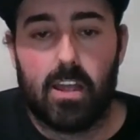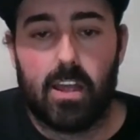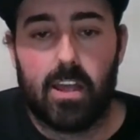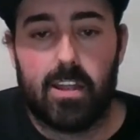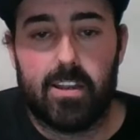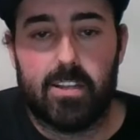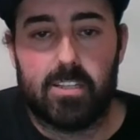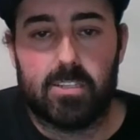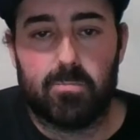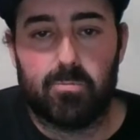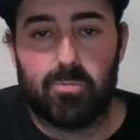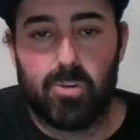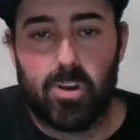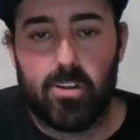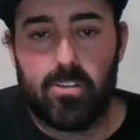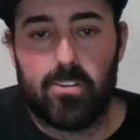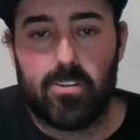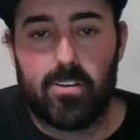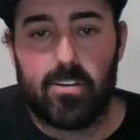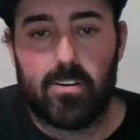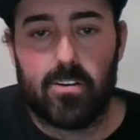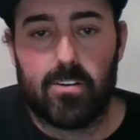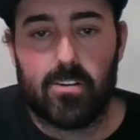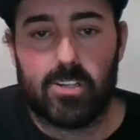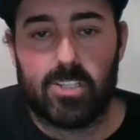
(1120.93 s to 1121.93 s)
And his
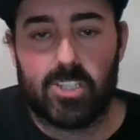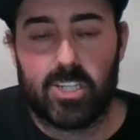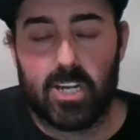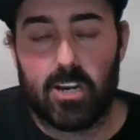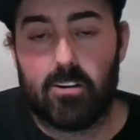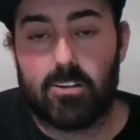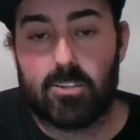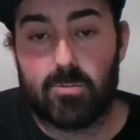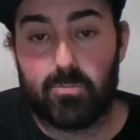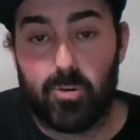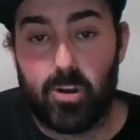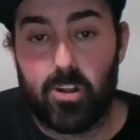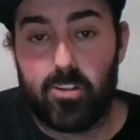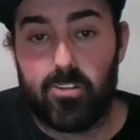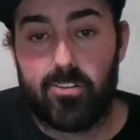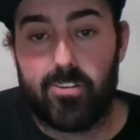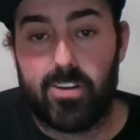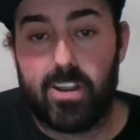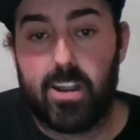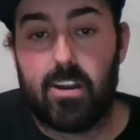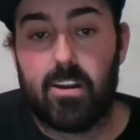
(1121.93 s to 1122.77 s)
brother, Jared's brother